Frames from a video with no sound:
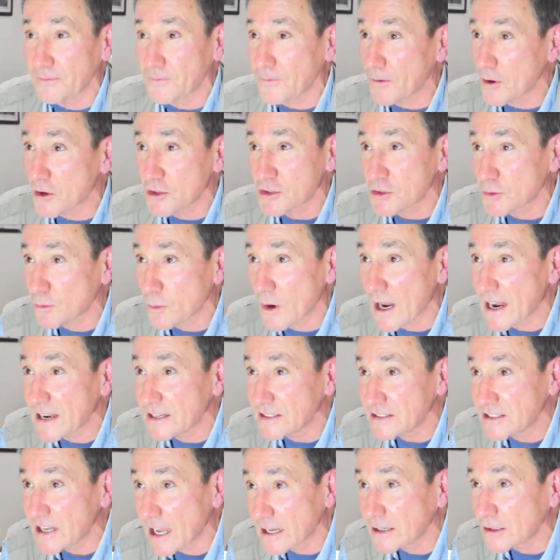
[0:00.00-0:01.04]
first-rate
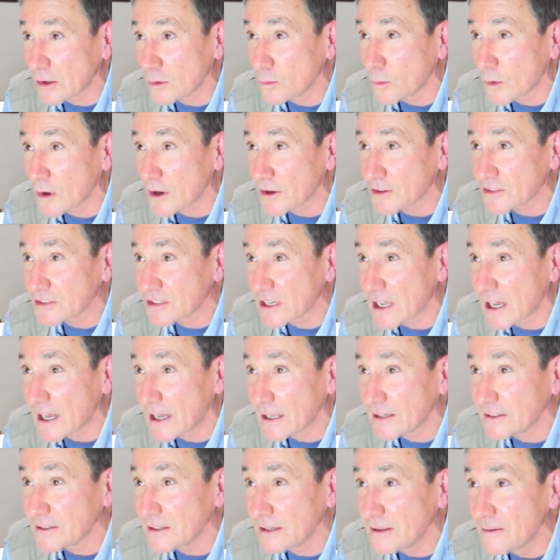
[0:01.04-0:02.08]
dental work
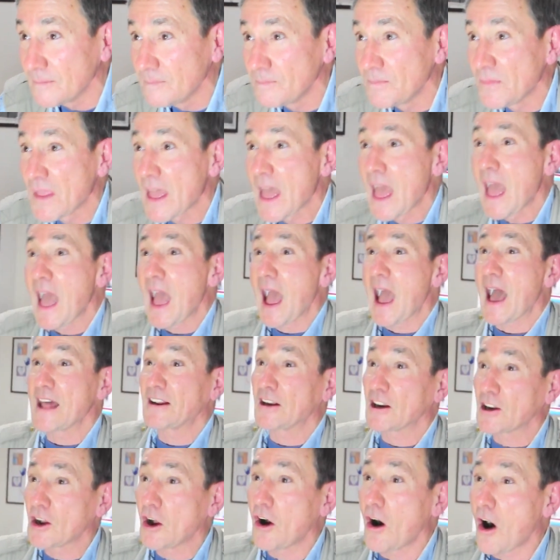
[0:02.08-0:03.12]
done at a
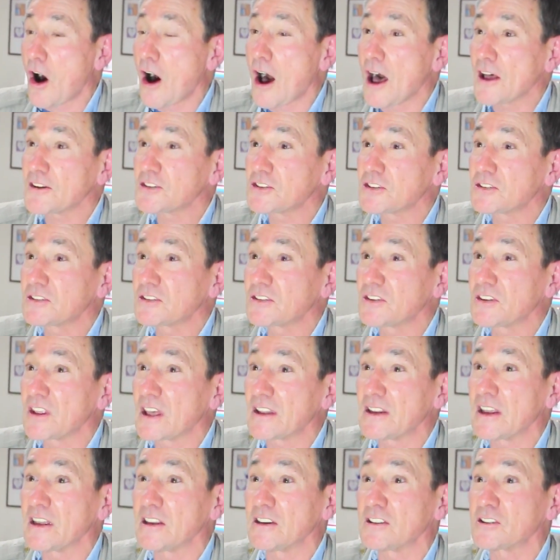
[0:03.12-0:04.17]
cost that
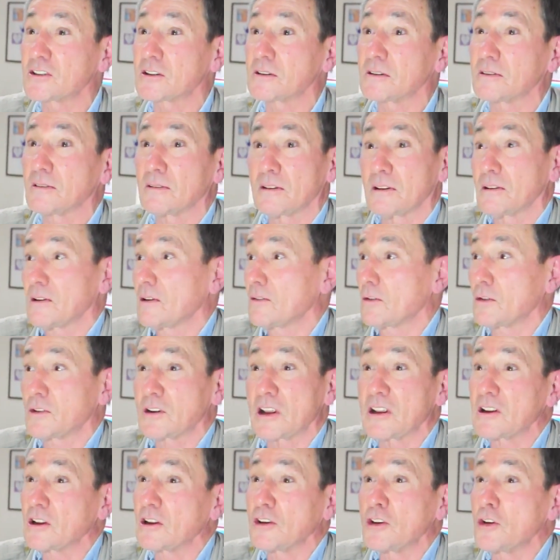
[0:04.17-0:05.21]
is,
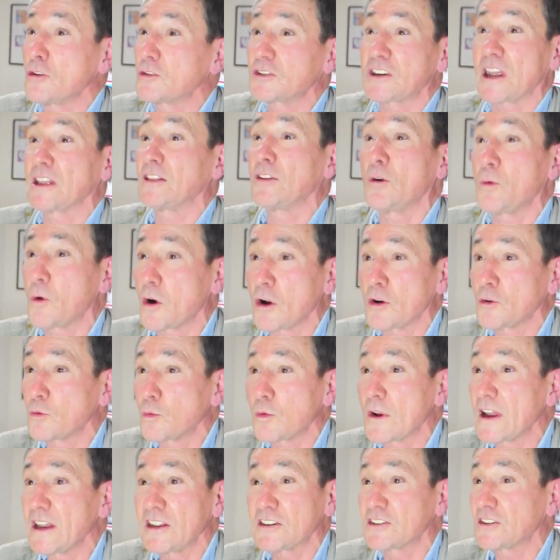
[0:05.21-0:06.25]
using the word
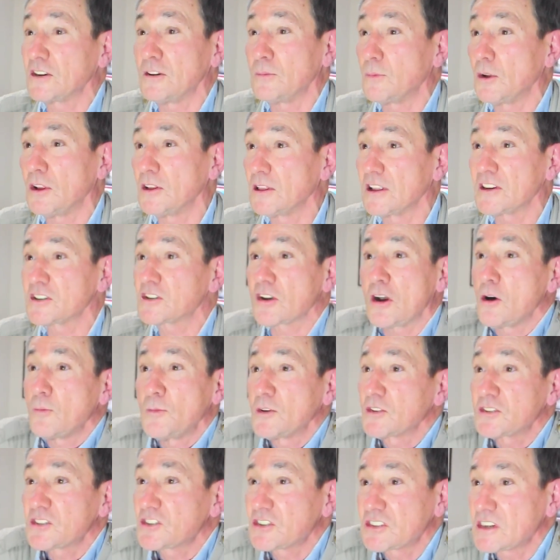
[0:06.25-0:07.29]
reasonable is
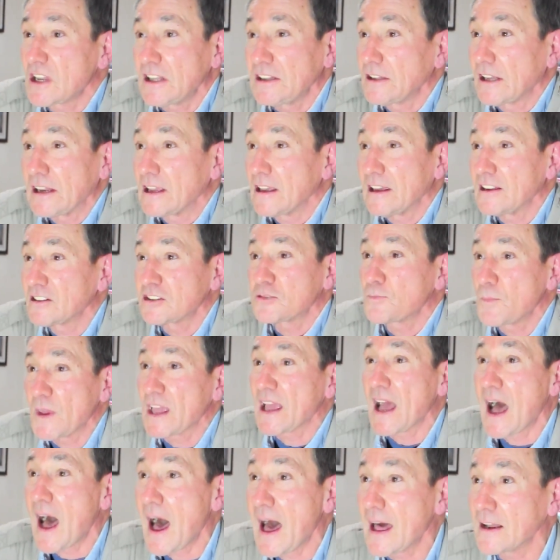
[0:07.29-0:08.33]
almost silly. It's
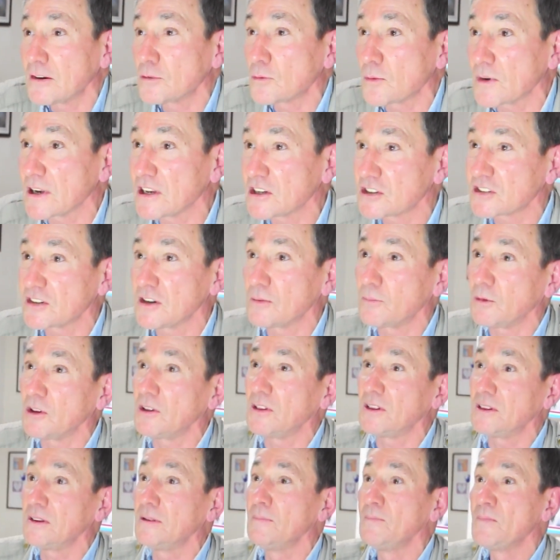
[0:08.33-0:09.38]
beyond reasonable.
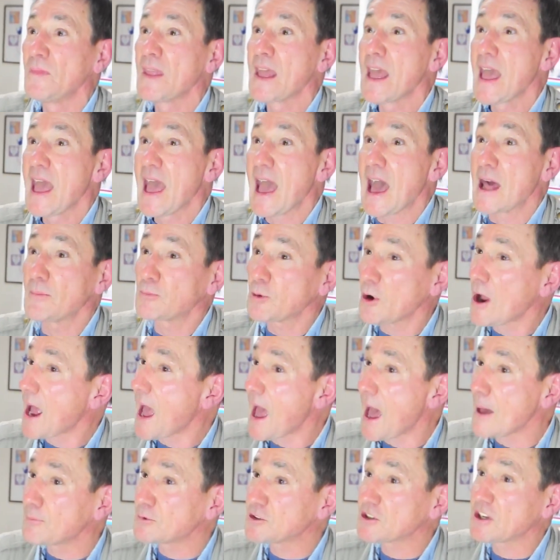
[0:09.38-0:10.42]
And
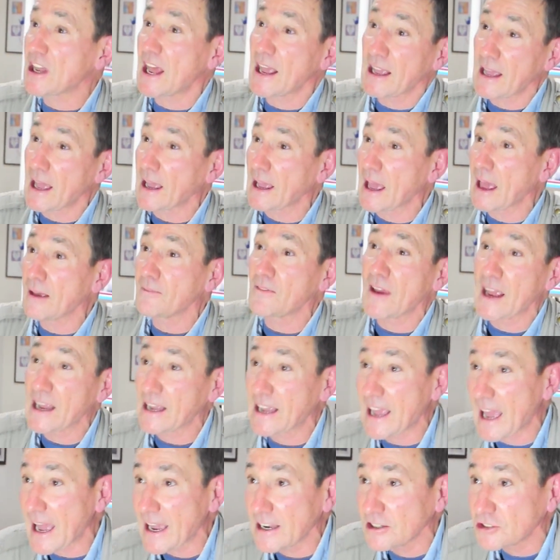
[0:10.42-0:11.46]
perhaps taking a
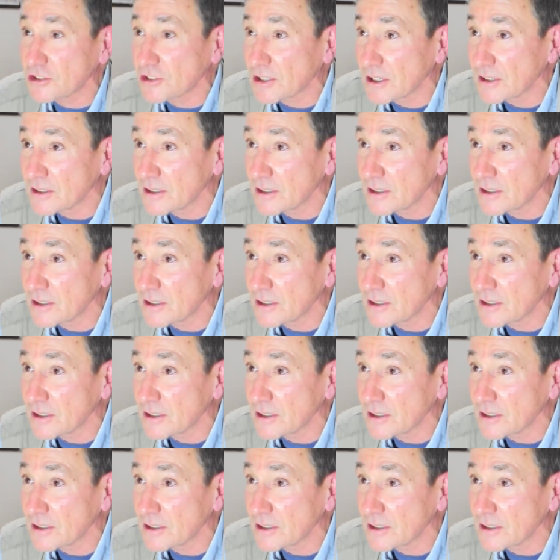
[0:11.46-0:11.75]
vacation